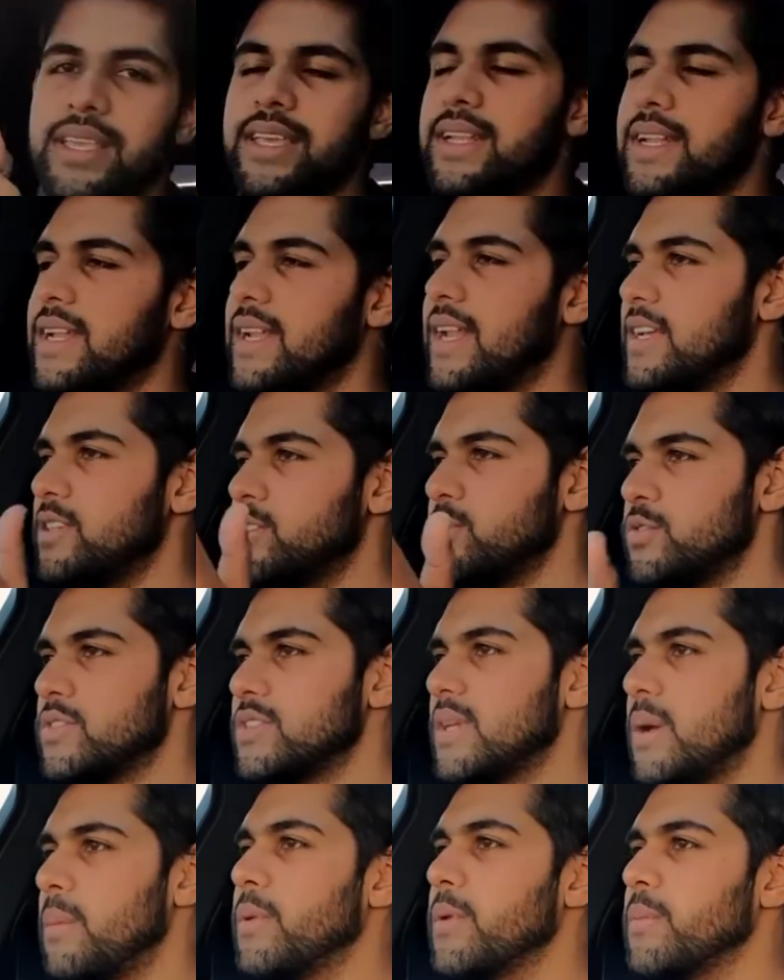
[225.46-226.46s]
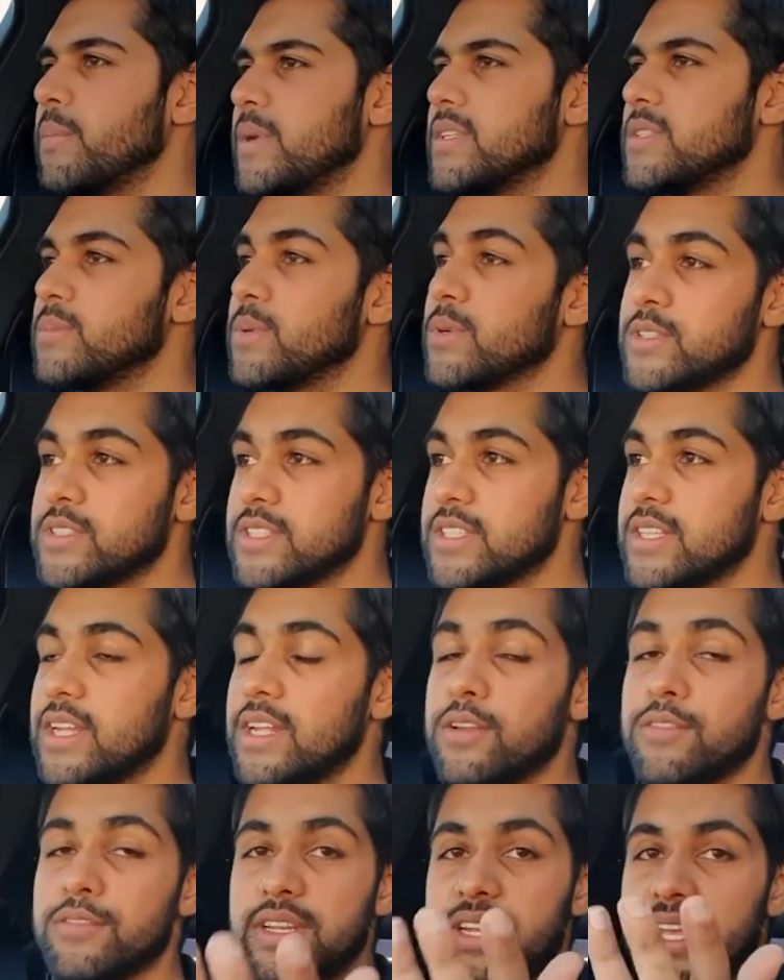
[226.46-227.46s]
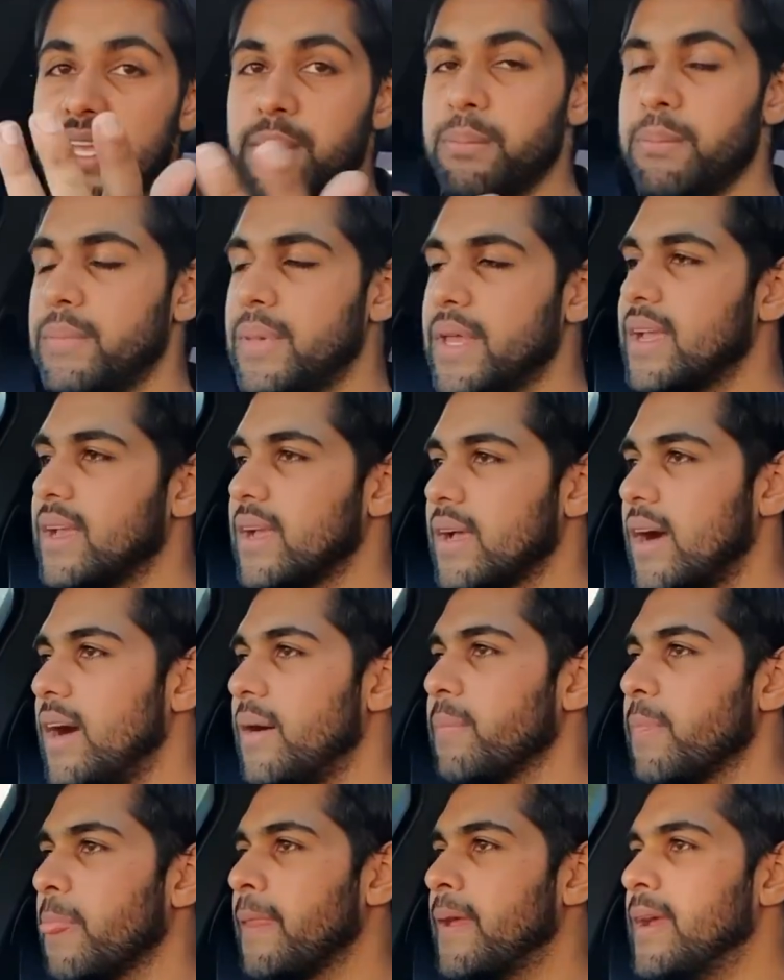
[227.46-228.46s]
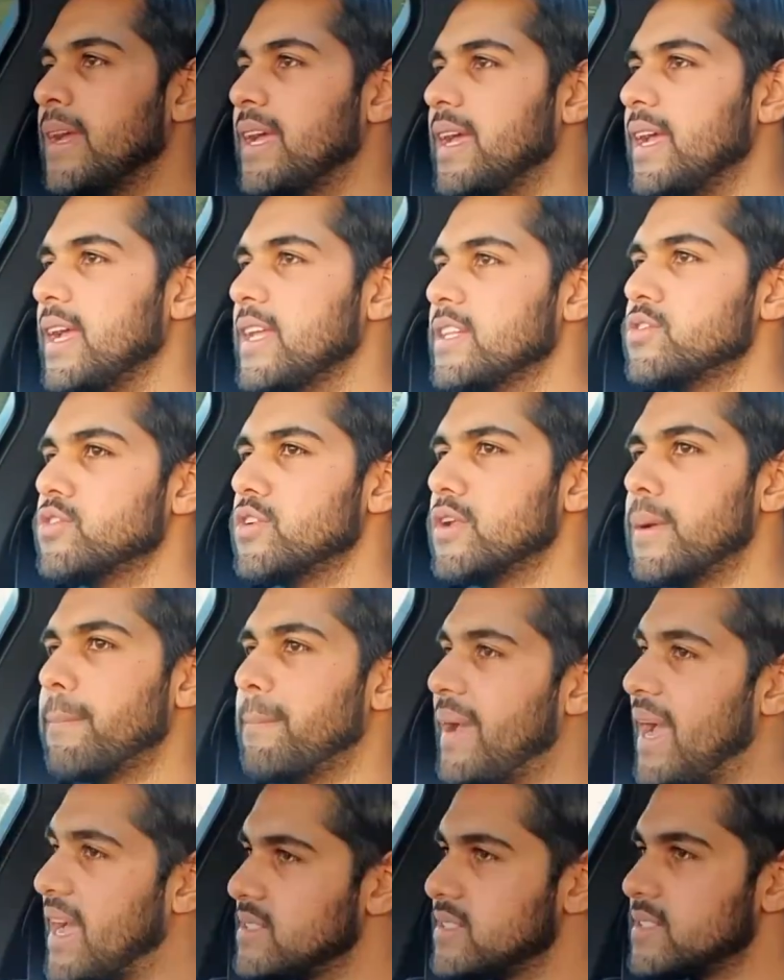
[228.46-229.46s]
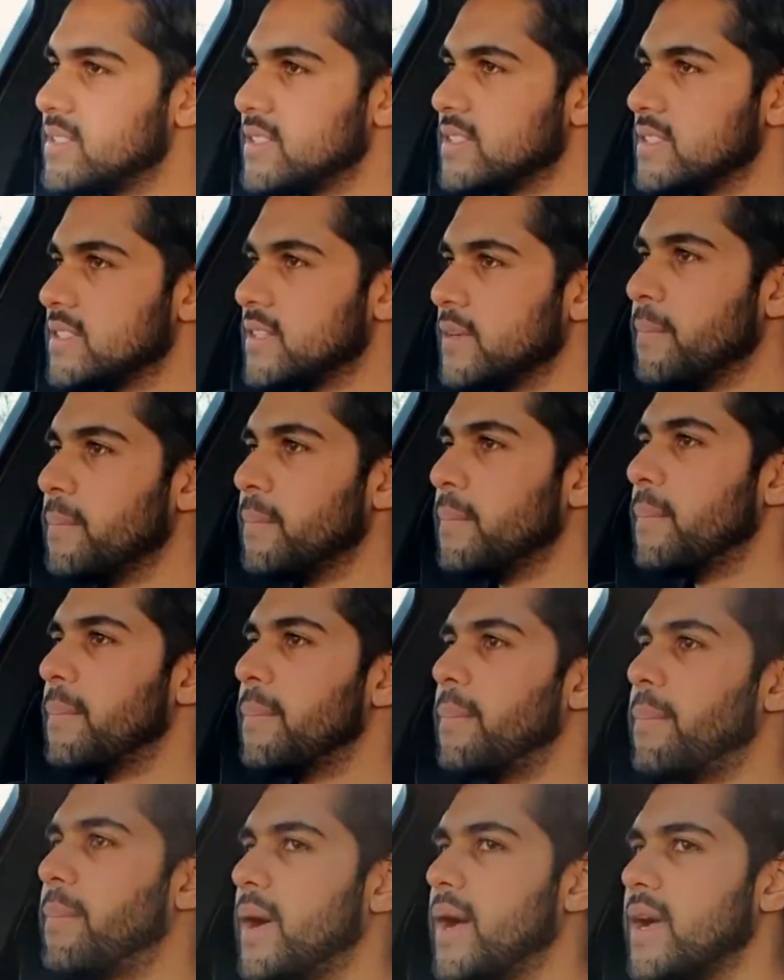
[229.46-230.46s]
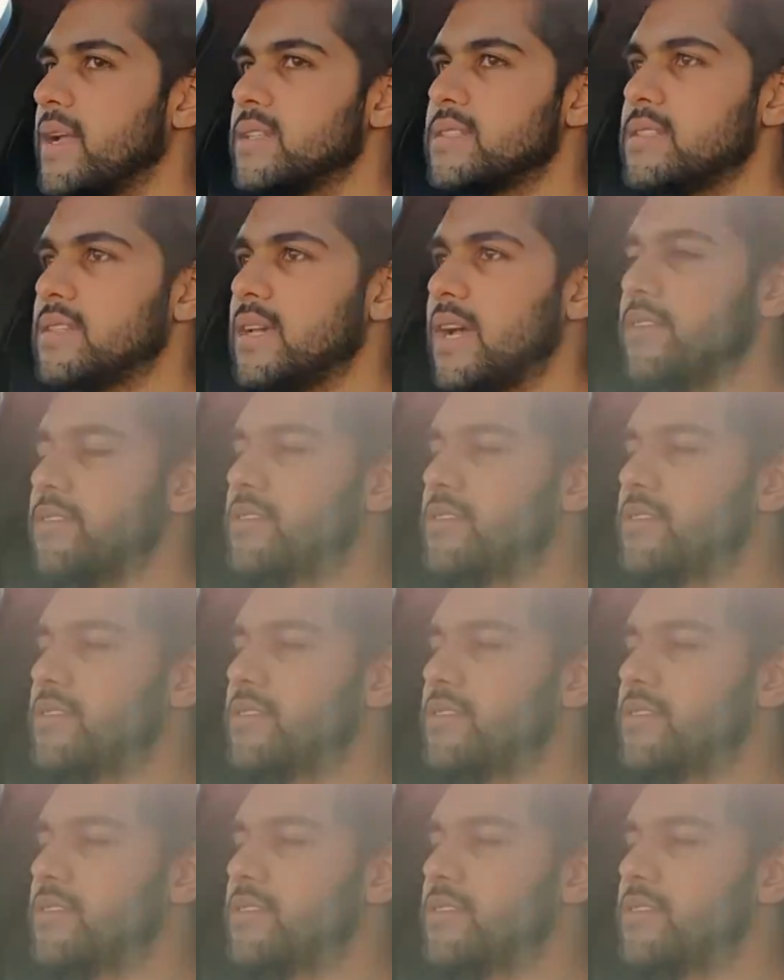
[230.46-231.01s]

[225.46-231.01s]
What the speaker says: in and has to supplement, because at the end of the day, big car. It's not a bad system, but I've